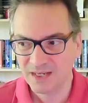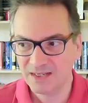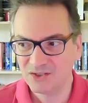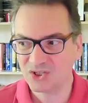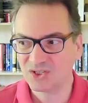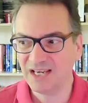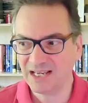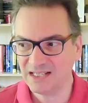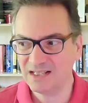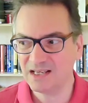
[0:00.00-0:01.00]
just
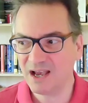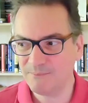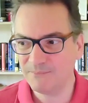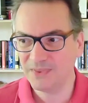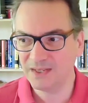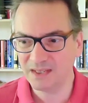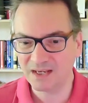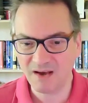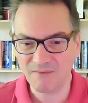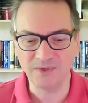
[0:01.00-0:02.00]
getting the
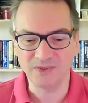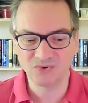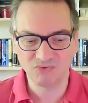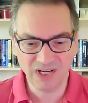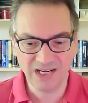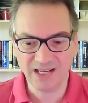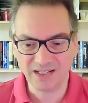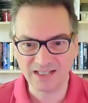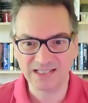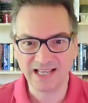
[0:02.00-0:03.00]
government to really
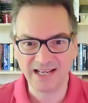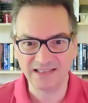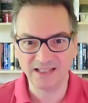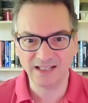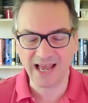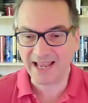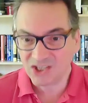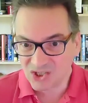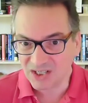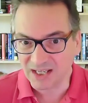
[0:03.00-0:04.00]
understand that
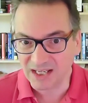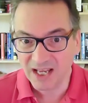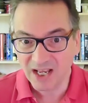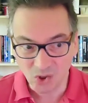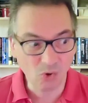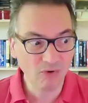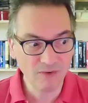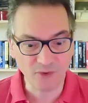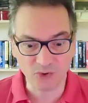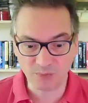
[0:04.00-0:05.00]
actually law
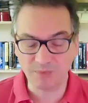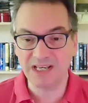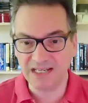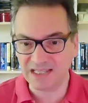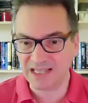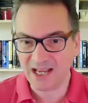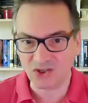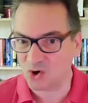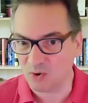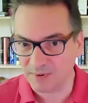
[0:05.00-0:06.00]
enforcement is their
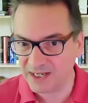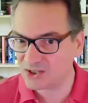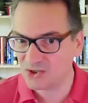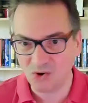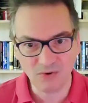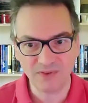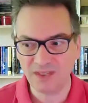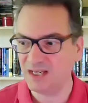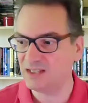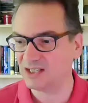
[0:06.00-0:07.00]
job. It's not
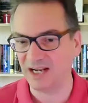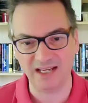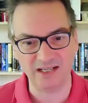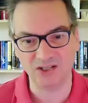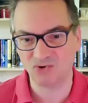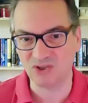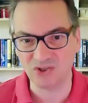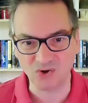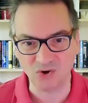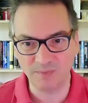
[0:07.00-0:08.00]
the internet industry's
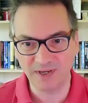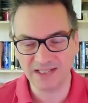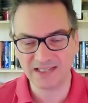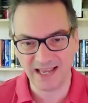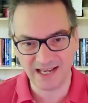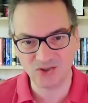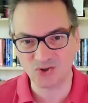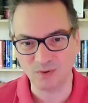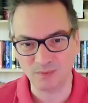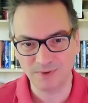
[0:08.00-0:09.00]
job, it's their
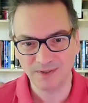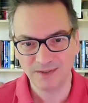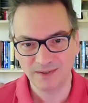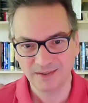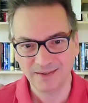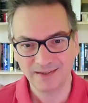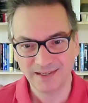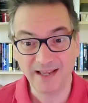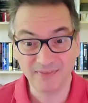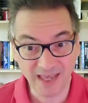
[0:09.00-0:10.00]
job.
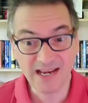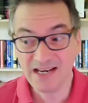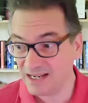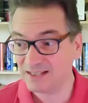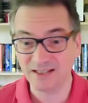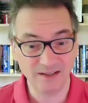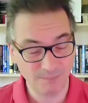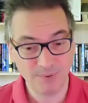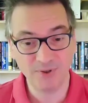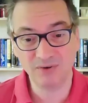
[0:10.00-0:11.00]
And they need to
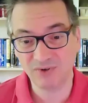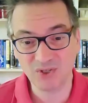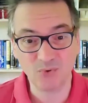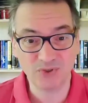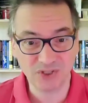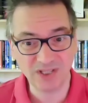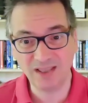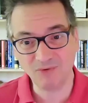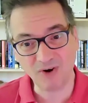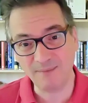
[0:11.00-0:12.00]
put the resources in
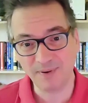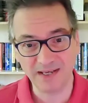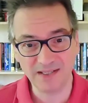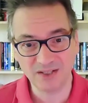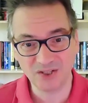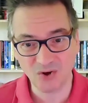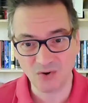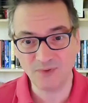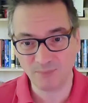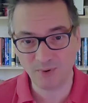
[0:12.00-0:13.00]
the right place to
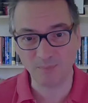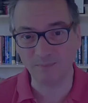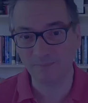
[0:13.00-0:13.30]
solve the problem.